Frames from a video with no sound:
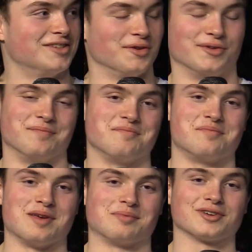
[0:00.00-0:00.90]
Dude,
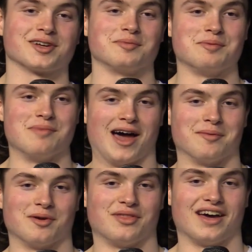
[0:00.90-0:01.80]
people are gonna be mad
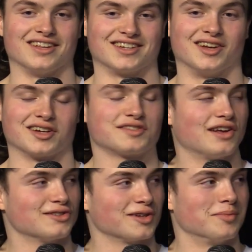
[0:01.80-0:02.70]
about that. Like Canucks
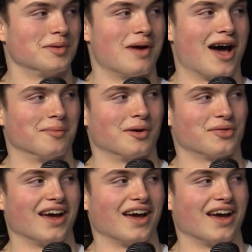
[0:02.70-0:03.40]
fans are gonna be mad about